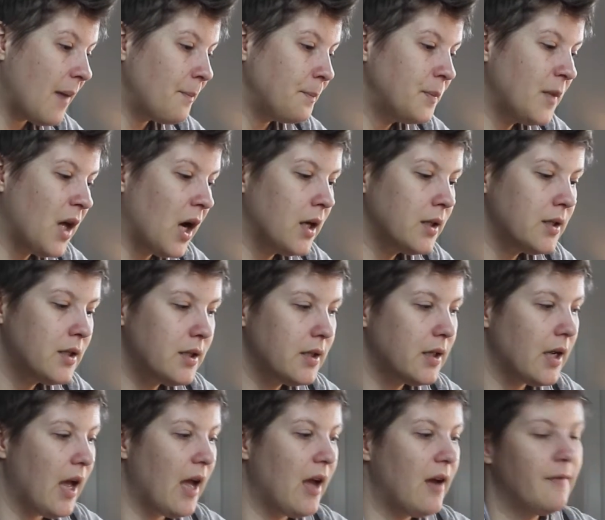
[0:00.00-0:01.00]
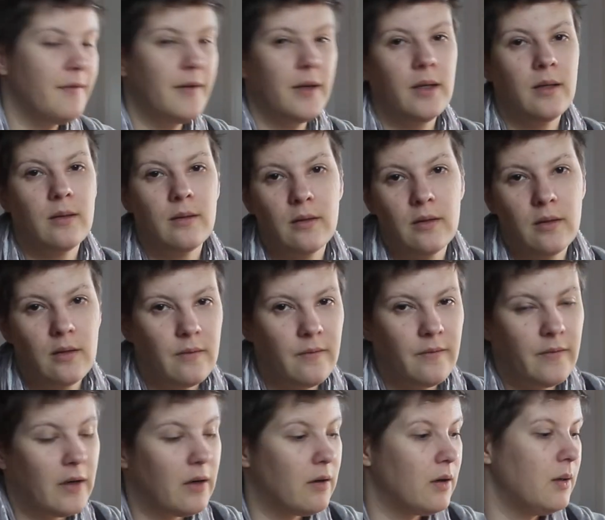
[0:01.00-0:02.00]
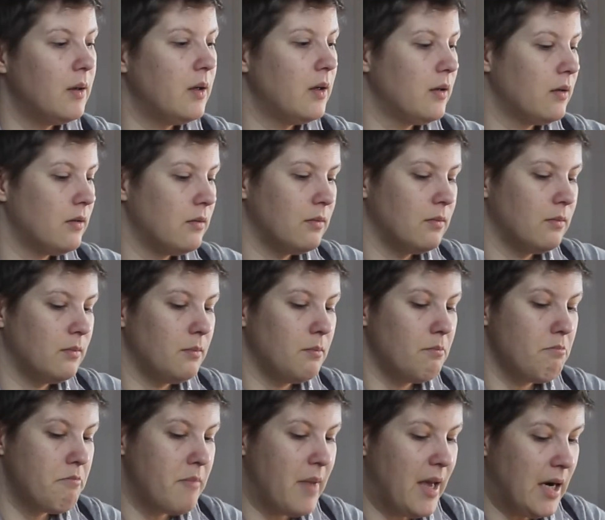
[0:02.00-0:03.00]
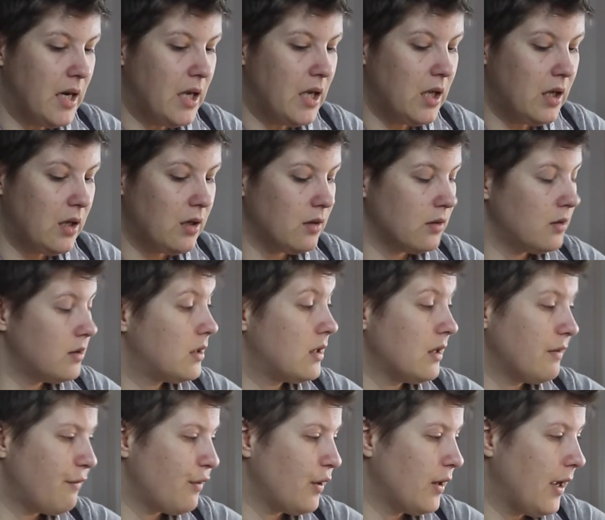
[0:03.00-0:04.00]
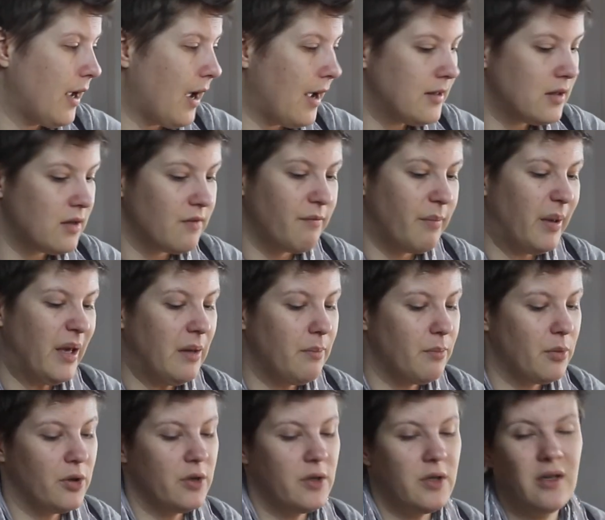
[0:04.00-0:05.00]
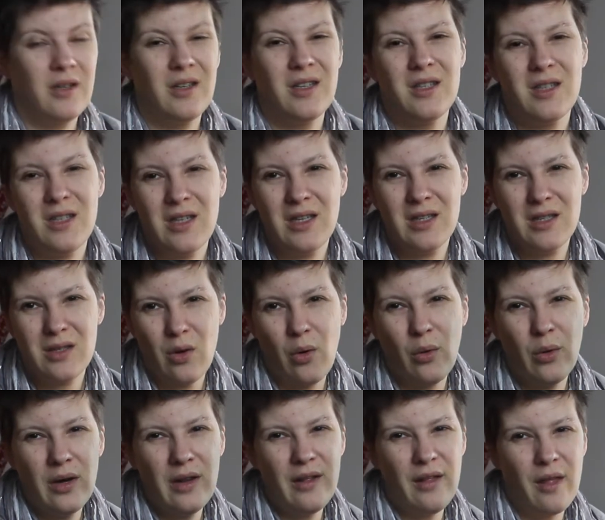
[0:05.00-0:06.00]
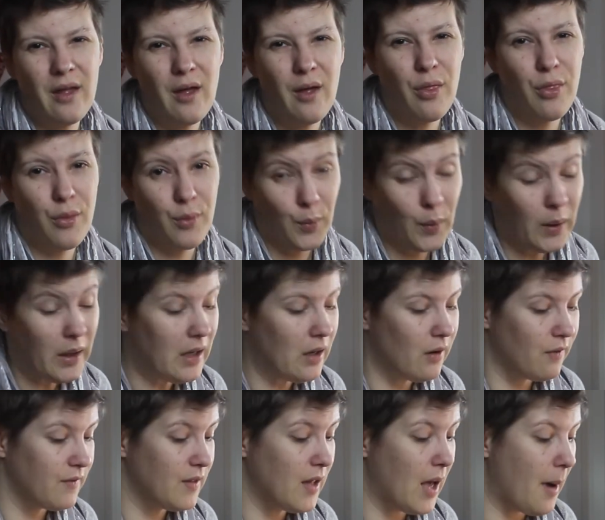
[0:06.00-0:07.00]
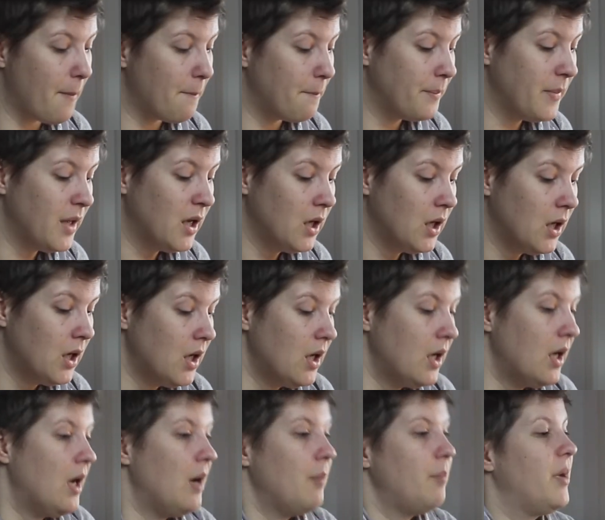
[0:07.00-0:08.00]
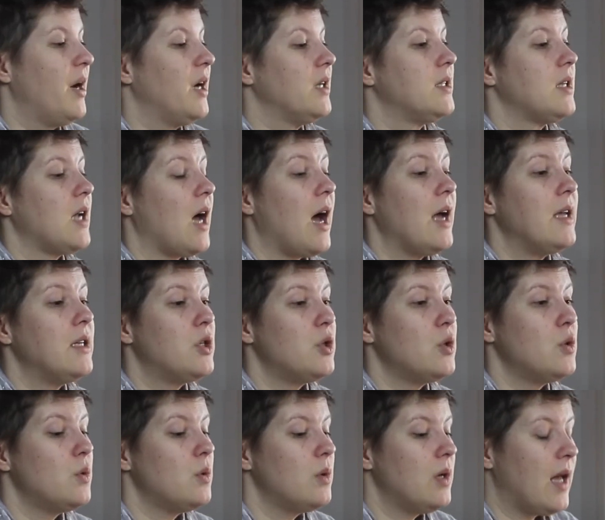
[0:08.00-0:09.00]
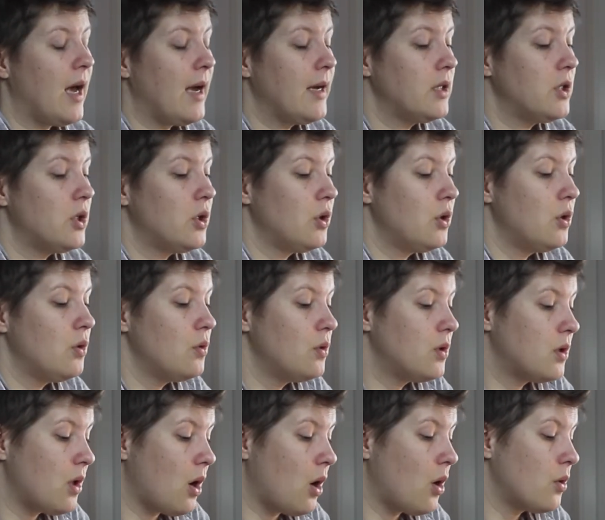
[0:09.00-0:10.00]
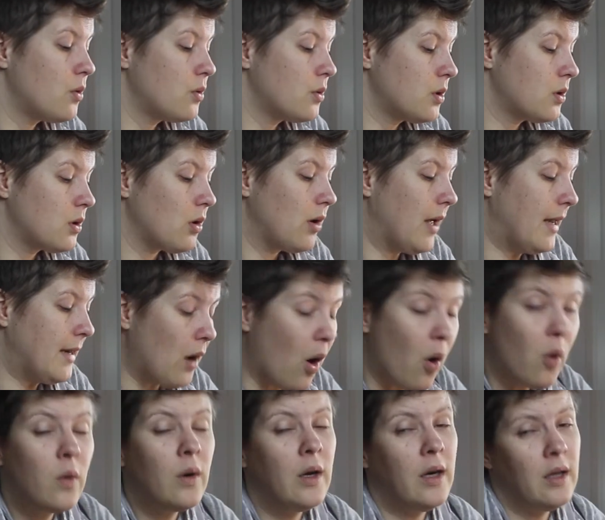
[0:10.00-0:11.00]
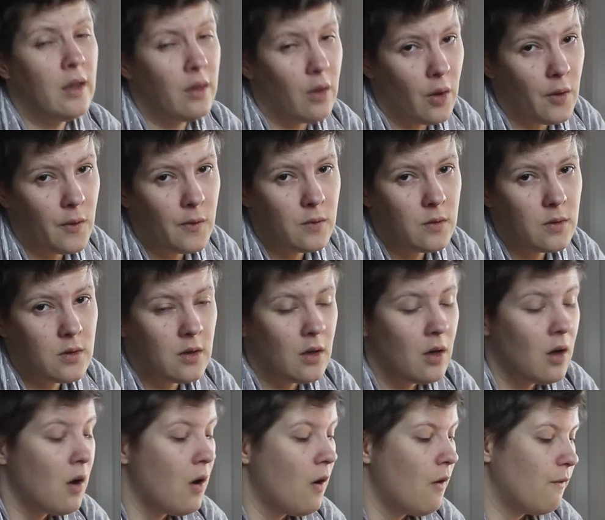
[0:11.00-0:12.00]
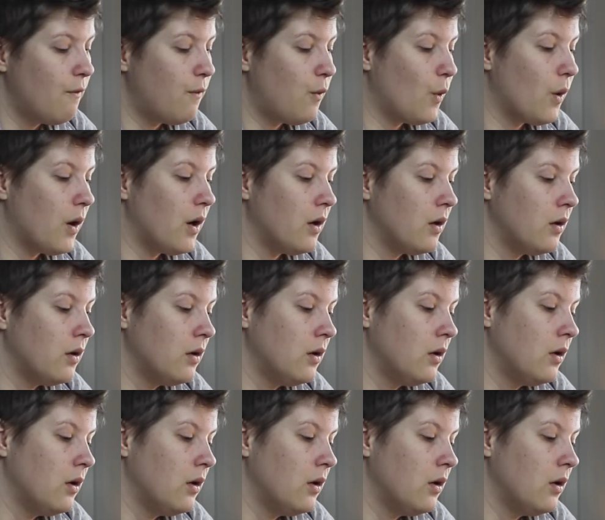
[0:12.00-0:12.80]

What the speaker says: I'm not having very many different kinds of papers. You can see it's only 3 of them. But I do like to use those, and only those, for